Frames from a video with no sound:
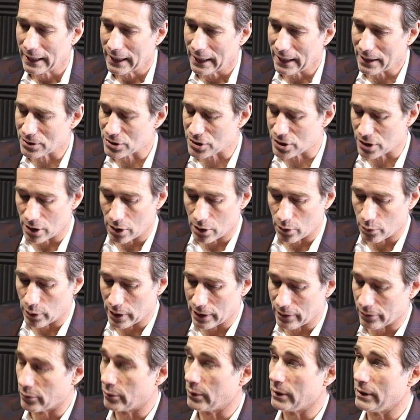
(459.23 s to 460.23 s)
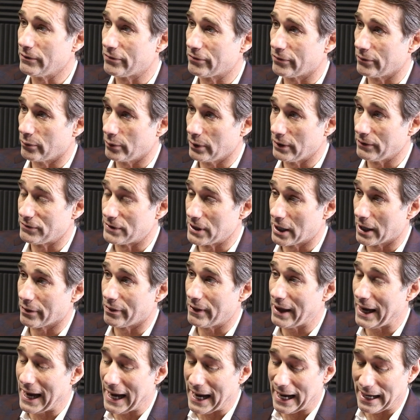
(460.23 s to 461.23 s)
And so we, we've we've done
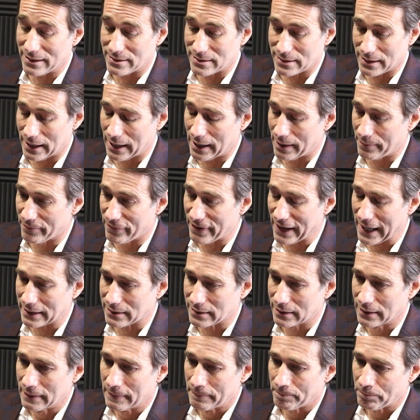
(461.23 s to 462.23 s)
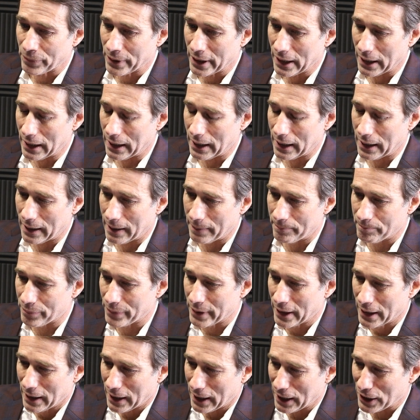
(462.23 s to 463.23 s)
that. Uh, in fact, um,
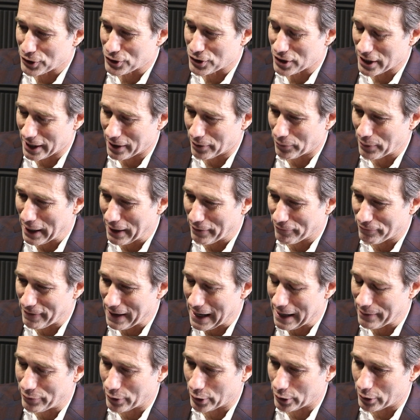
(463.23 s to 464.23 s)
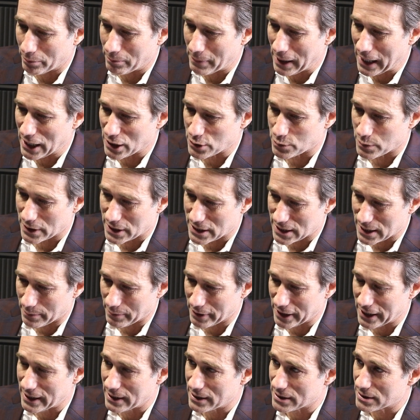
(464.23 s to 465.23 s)
I said around 500 miles, but some
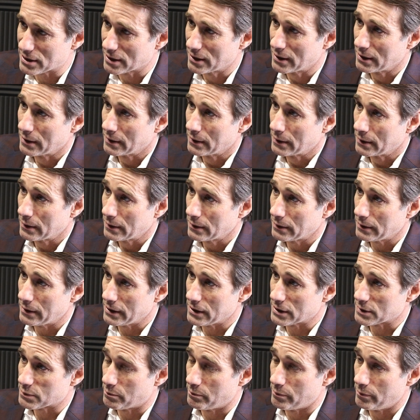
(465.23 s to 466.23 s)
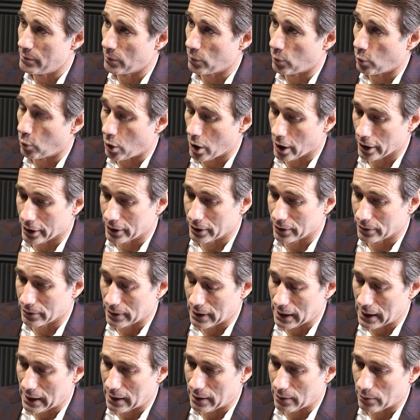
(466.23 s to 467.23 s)
of these these water
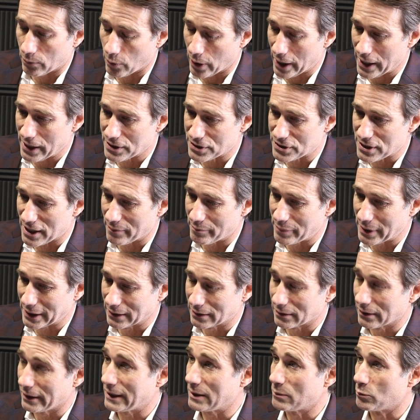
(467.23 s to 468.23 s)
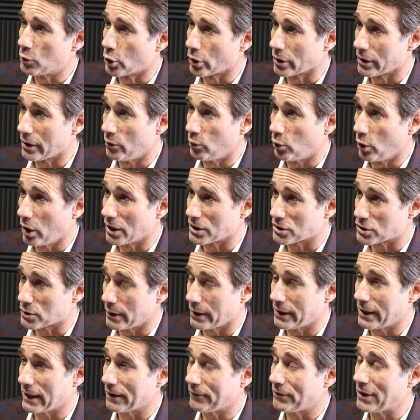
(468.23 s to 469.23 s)
uh, ways have been cleaned more than once. So
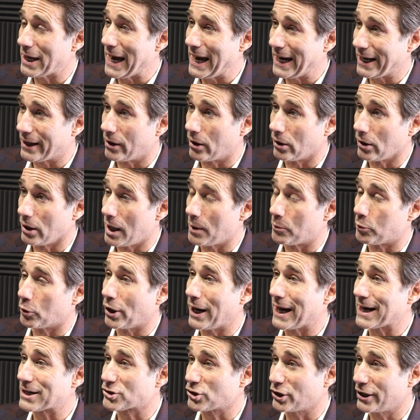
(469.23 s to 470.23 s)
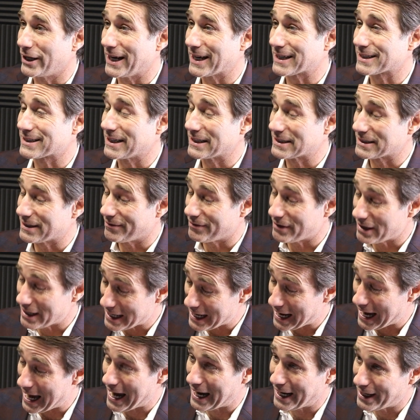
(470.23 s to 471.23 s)
I think if you add it all up, we're actually in excess of
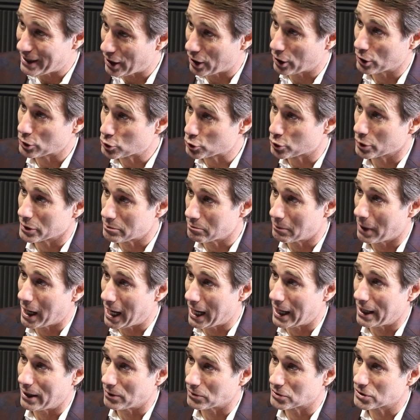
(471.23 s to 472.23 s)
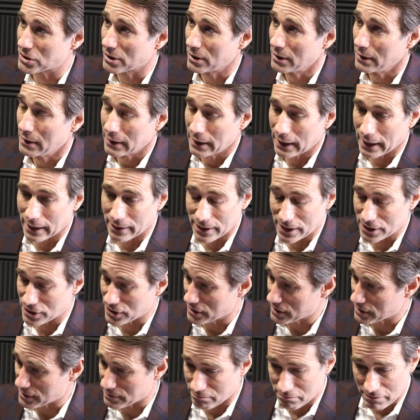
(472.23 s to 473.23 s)
900 miles. And this
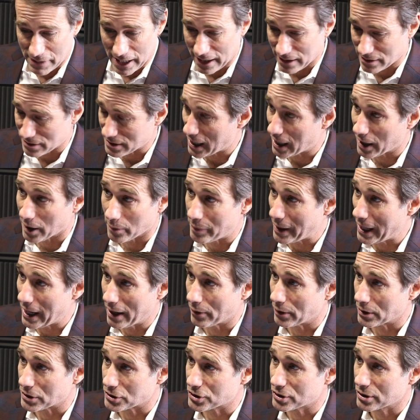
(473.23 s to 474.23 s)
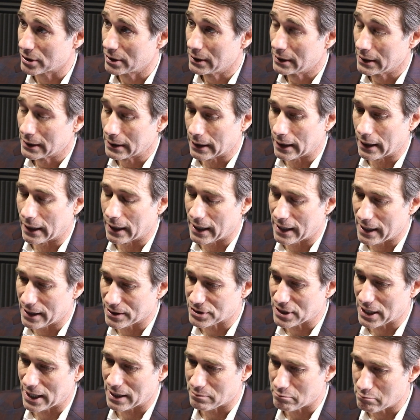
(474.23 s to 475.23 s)
is the entire parish uh,
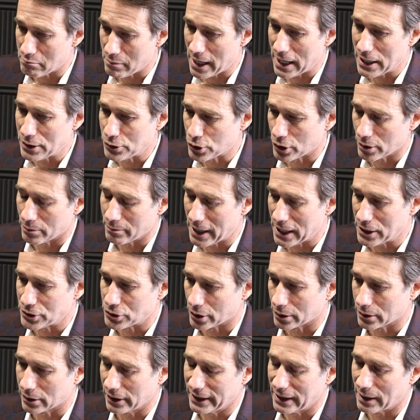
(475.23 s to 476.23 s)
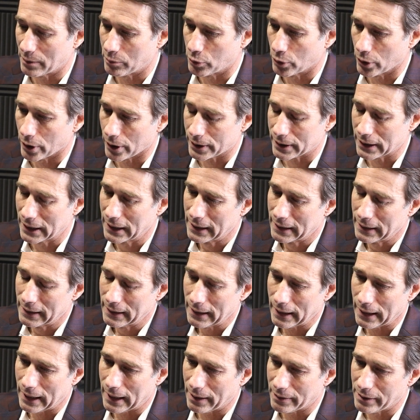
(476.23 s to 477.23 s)
has had major, major cleanup work.
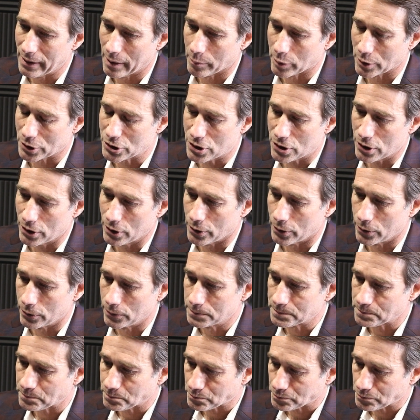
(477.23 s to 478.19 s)
Uh, number two,